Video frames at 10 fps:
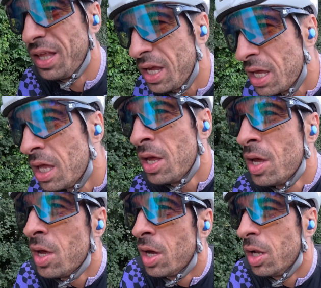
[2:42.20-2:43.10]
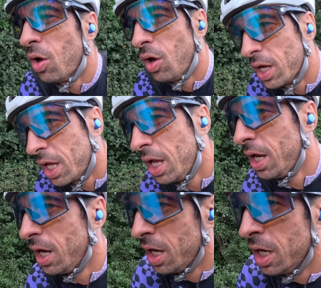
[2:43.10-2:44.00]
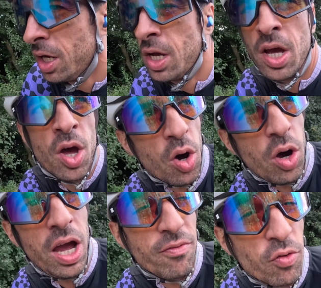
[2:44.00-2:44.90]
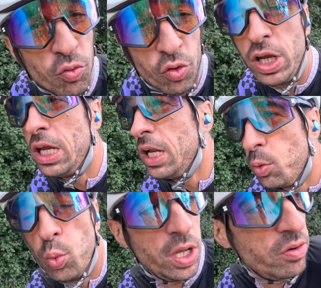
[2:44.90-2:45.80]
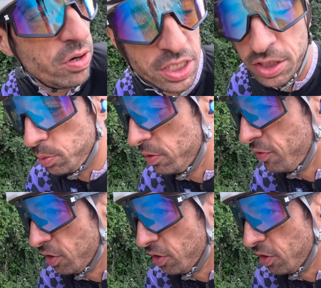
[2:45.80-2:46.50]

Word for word: thing. Like, I have a really weird relationship with